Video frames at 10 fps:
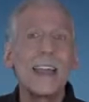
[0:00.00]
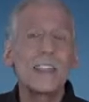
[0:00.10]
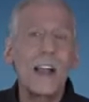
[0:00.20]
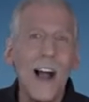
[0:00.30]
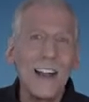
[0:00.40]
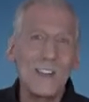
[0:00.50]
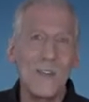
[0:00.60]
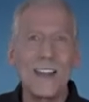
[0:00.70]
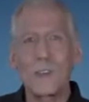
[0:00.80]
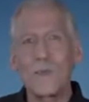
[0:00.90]
in
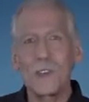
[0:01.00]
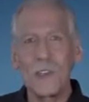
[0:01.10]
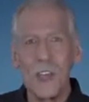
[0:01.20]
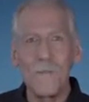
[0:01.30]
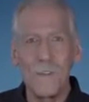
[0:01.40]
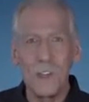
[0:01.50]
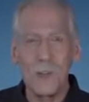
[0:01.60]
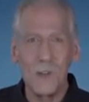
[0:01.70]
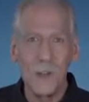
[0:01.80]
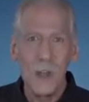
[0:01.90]
contrast with sinful
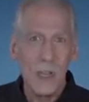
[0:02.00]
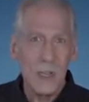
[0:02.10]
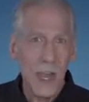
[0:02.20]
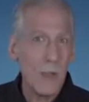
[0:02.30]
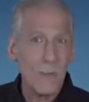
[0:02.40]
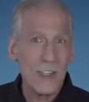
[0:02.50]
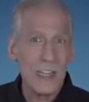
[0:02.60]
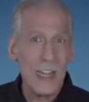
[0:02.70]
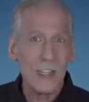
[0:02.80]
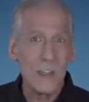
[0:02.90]
Israel
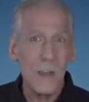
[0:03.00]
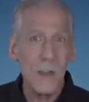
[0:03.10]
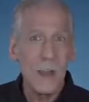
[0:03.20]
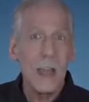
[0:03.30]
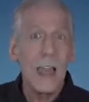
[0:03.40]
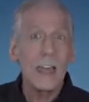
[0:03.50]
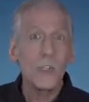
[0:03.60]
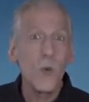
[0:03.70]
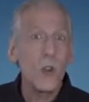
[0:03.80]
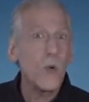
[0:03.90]
languishing in exile,
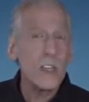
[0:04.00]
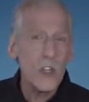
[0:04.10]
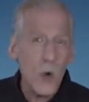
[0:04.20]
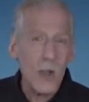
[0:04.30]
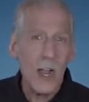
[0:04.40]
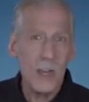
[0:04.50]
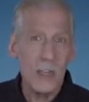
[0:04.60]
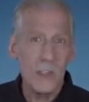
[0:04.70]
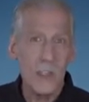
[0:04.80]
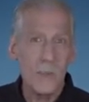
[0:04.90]
and as one who had no
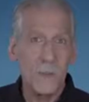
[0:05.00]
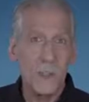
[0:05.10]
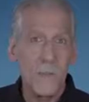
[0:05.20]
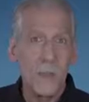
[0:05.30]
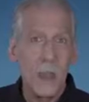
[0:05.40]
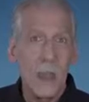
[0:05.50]
guile on his lips.